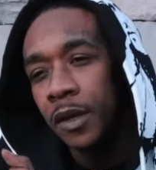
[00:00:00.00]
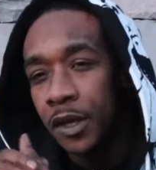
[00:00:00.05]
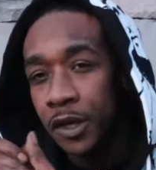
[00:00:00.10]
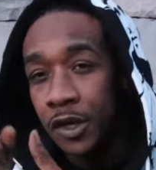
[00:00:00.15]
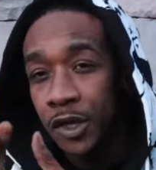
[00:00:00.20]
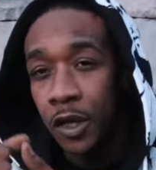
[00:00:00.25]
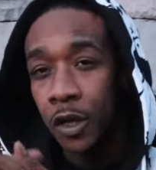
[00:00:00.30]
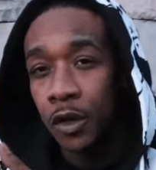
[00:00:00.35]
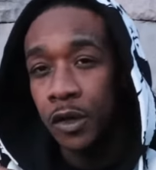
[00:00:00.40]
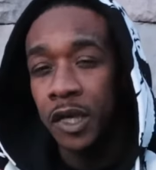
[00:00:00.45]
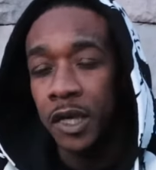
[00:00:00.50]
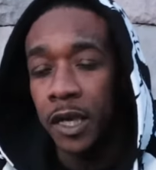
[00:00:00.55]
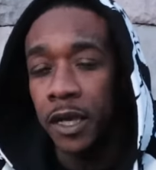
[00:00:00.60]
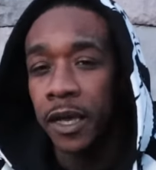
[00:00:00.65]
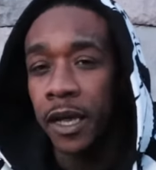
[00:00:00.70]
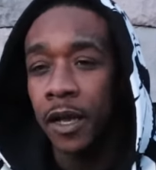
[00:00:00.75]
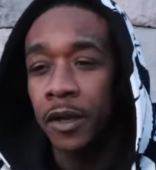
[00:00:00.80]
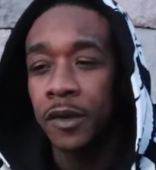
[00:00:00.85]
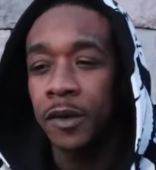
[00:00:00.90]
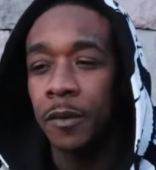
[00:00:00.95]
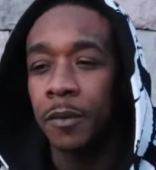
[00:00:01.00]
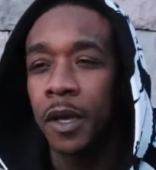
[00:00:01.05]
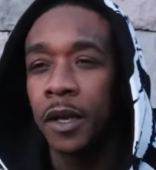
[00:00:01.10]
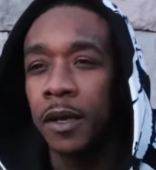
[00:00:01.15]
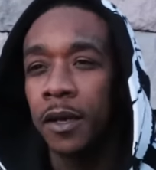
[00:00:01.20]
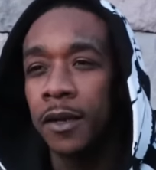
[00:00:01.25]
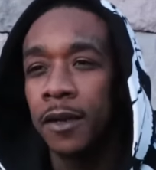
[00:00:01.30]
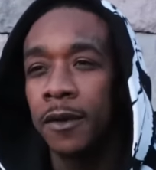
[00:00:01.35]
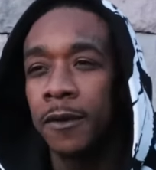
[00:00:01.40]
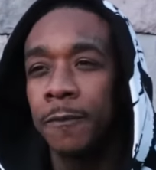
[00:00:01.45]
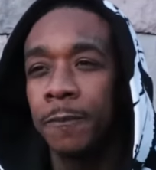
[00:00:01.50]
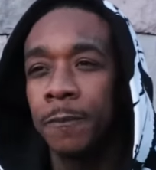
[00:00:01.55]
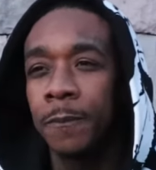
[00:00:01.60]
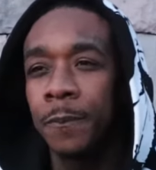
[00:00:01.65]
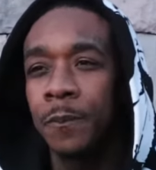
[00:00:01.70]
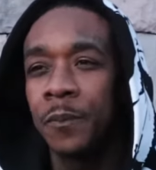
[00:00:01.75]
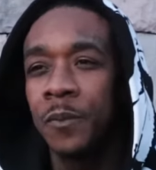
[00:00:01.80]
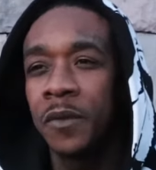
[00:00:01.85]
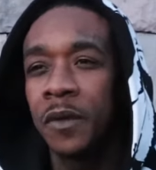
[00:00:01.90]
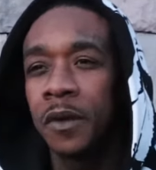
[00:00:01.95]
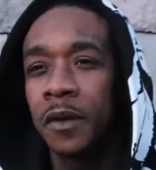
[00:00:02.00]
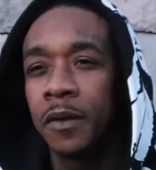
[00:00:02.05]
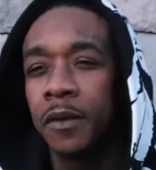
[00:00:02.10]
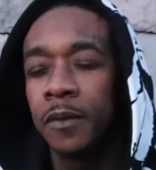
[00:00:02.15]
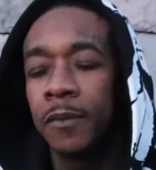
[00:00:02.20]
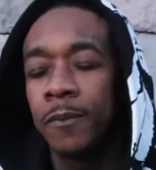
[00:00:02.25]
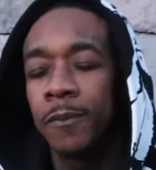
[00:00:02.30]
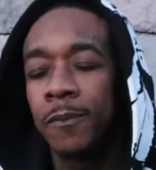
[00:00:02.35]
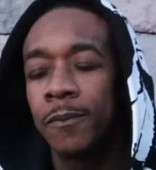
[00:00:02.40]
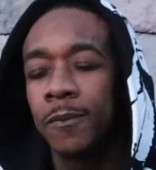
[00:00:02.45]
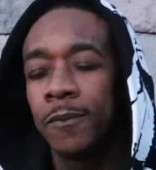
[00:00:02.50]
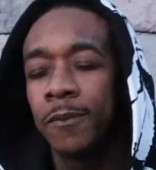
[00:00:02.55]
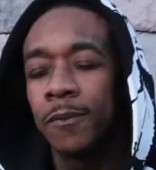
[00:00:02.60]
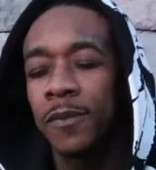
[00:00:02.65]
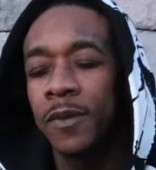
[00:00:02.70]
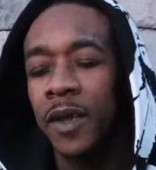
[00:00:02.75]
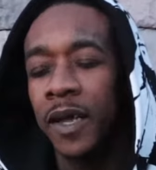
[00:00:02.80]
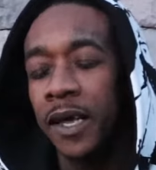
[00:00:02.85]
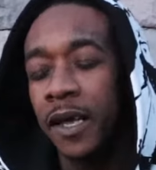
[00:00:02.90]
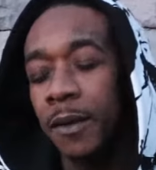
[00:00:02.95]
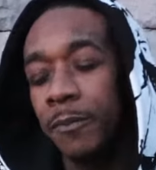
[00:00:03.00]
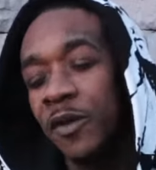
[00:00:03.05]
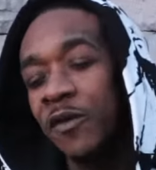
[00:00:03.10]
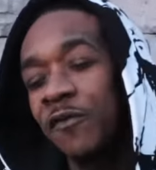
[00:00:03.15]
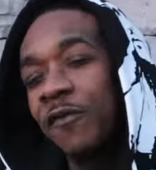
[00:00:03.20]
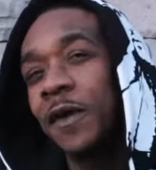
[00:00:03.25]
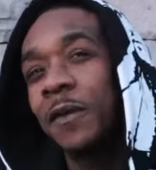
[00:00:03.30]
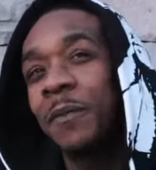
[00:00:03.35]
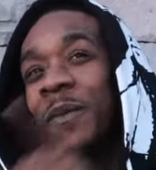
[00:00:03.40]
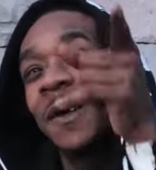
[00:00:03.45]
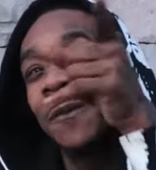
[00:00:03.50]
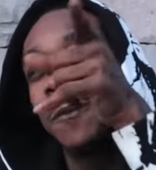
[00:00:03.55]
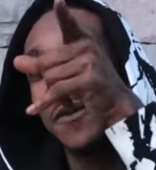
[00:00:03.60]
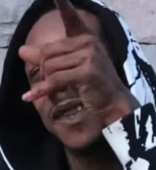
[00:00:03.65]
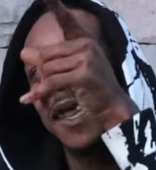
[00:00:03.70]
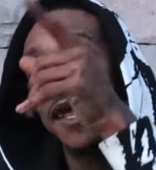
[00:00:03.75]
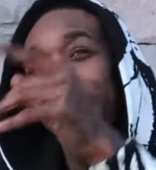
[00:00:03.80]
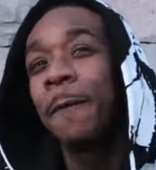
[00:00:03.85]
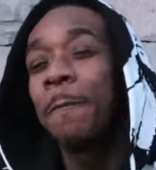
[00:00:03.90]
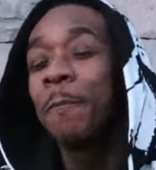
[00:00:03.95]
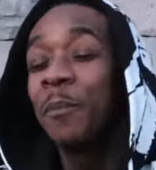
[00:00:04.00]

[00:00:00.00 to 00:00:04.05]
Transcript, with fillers: you should go check out. Um, damn, you up with that.